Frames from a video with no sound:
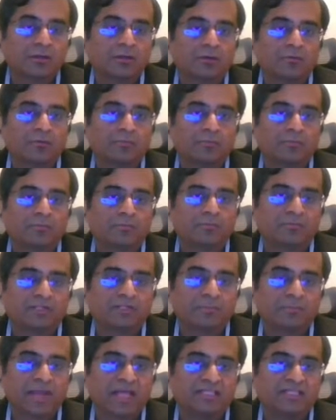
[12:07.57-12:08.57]

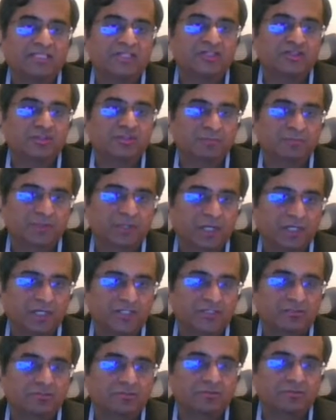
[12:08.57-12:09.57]
manage the
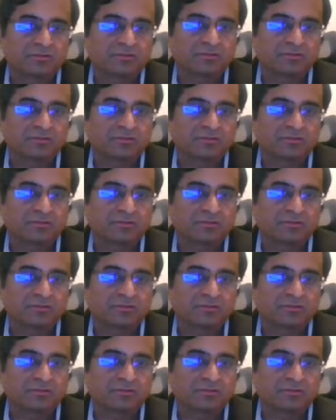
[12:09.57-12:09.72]
production,